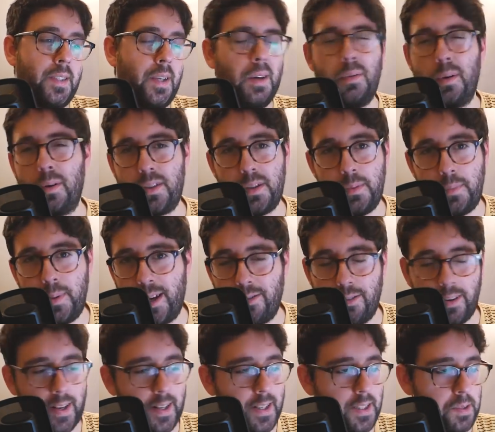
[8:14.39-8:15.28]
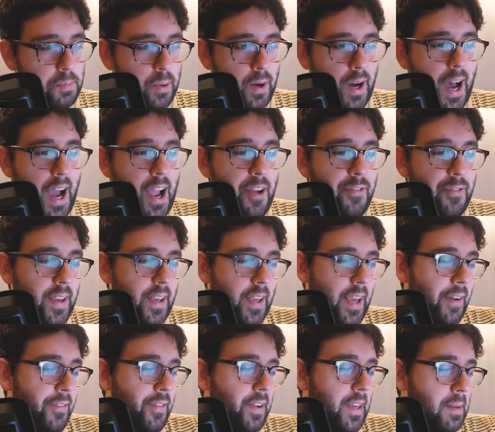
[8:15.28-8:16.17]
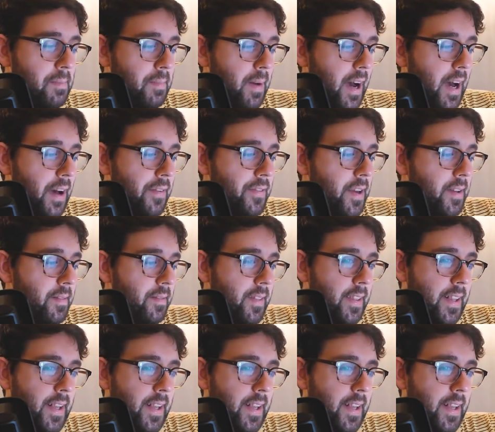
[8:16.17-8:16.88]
It should be Grealish, but I think I think he might have it.